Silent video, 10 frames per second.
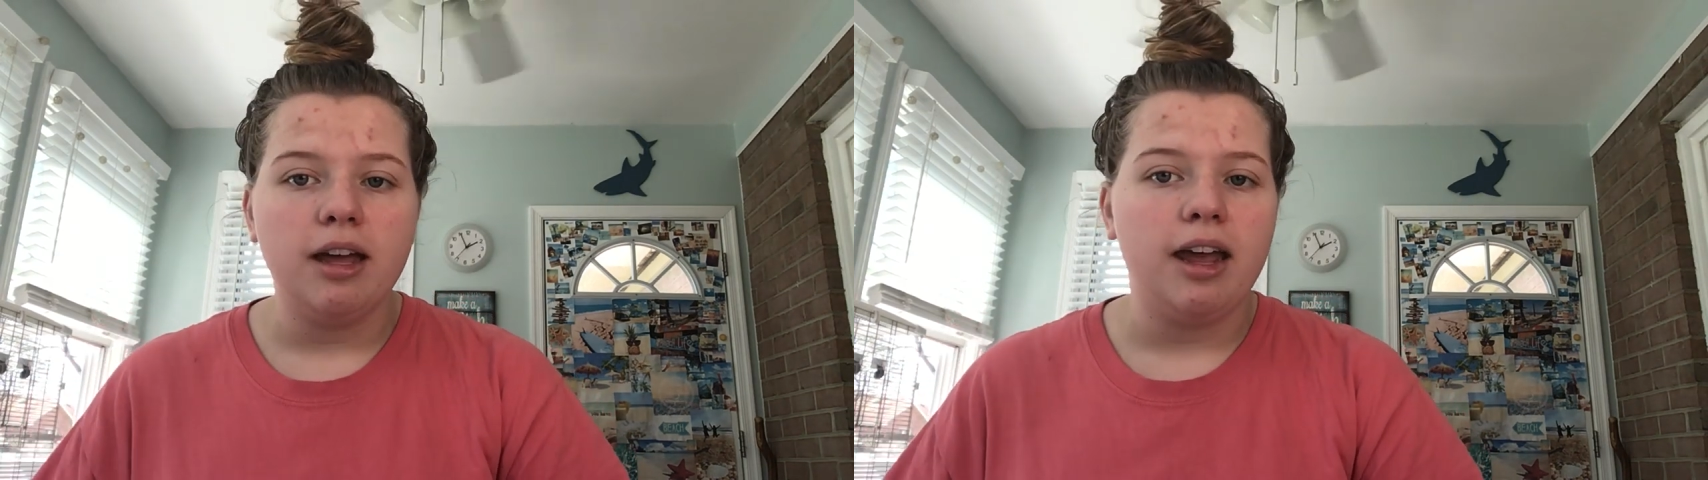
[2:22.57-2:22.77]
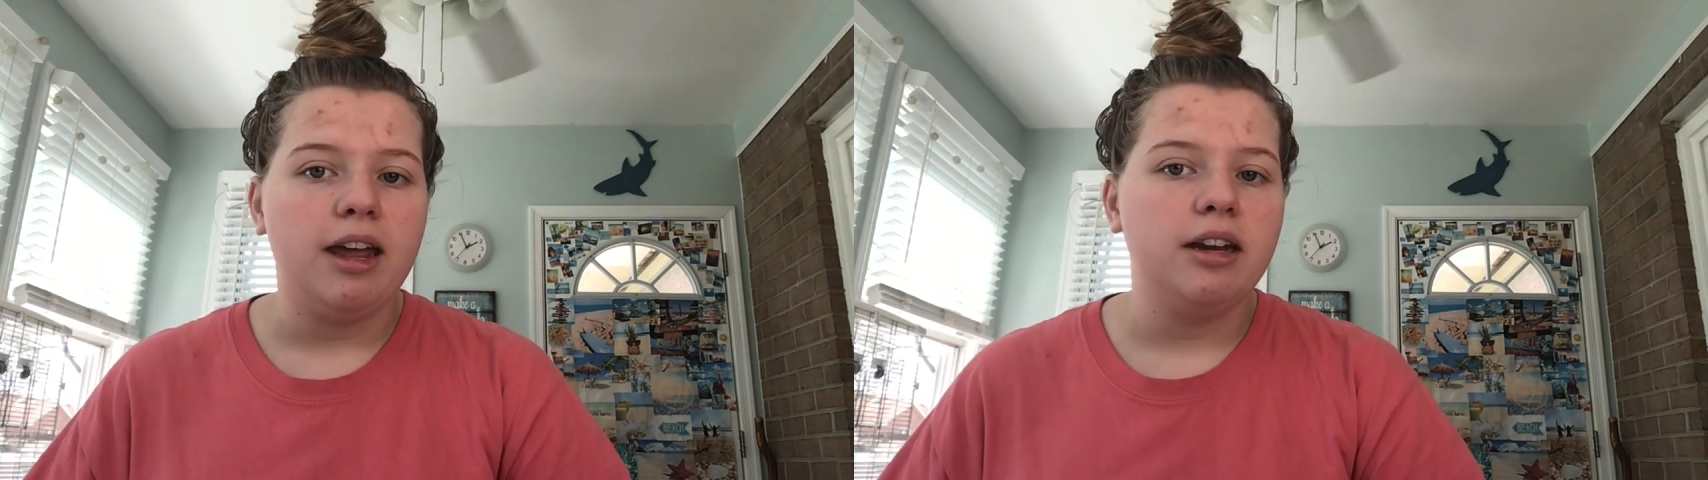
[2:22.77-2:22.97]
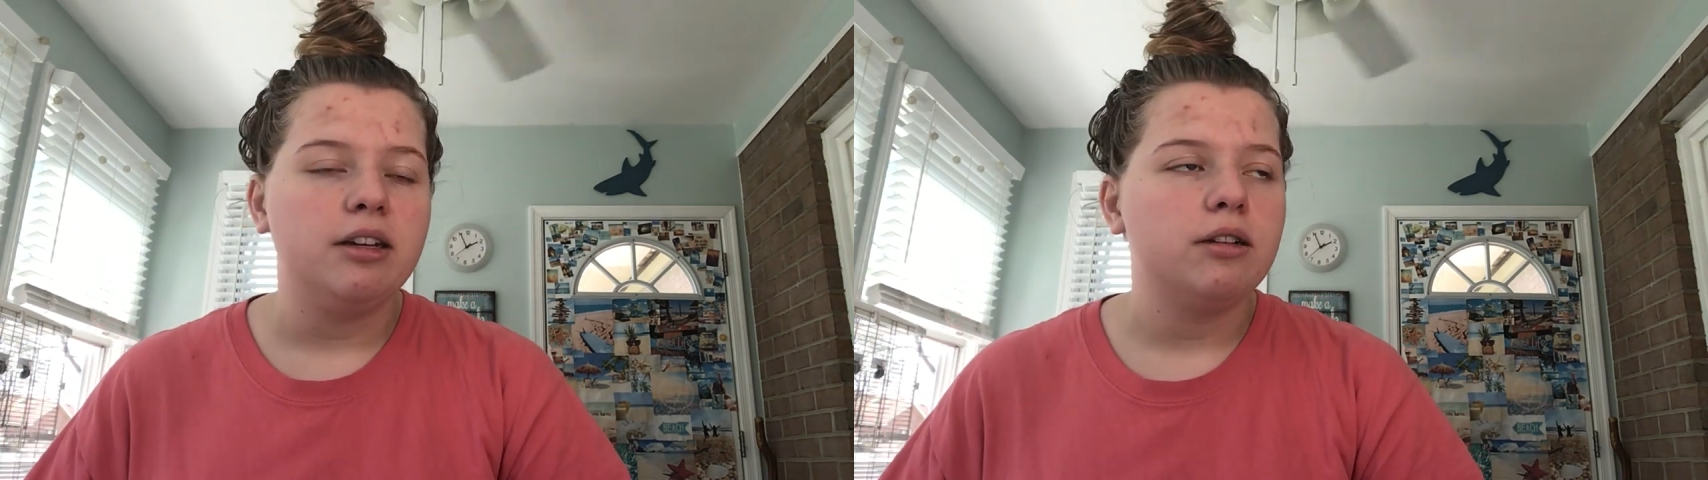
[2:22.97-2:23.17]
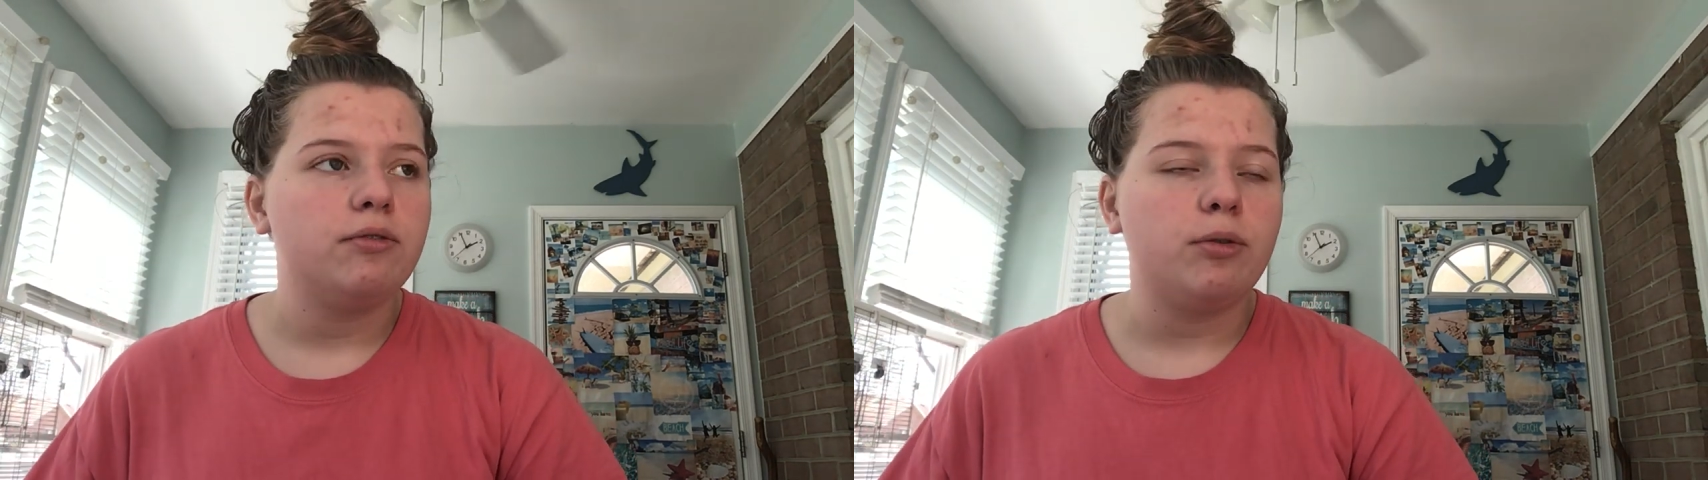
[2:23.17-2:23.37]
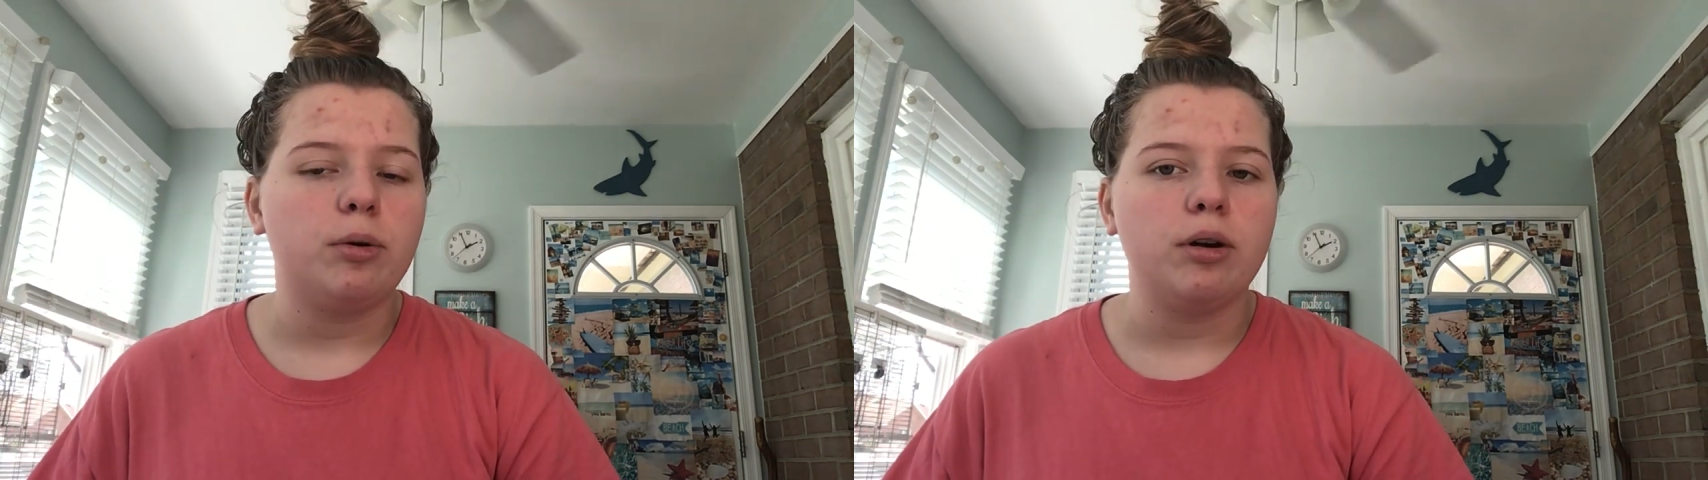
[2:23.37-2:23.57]
And
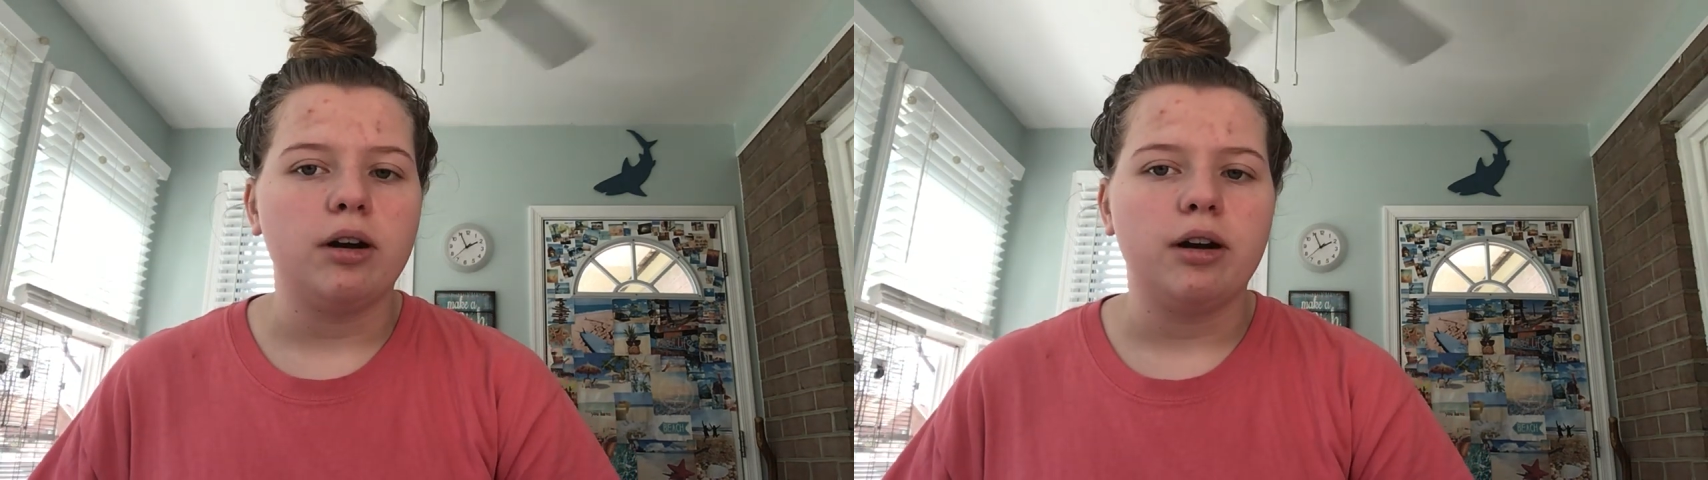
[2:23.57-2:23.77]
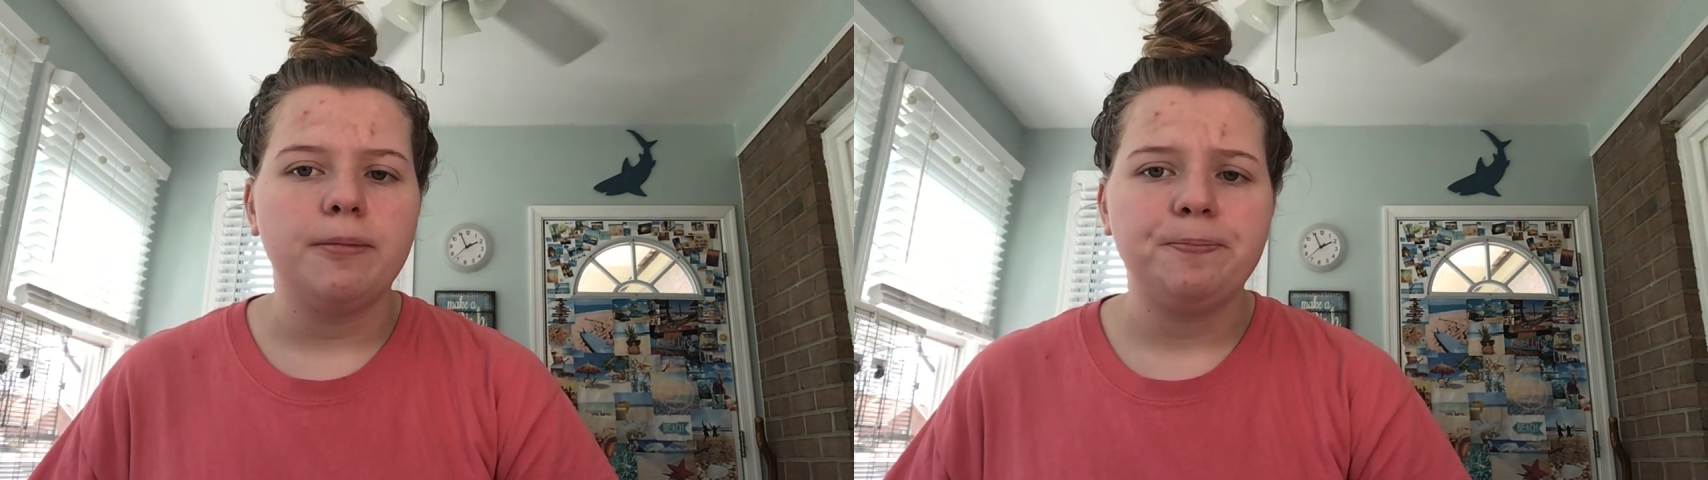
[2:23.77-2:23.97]
for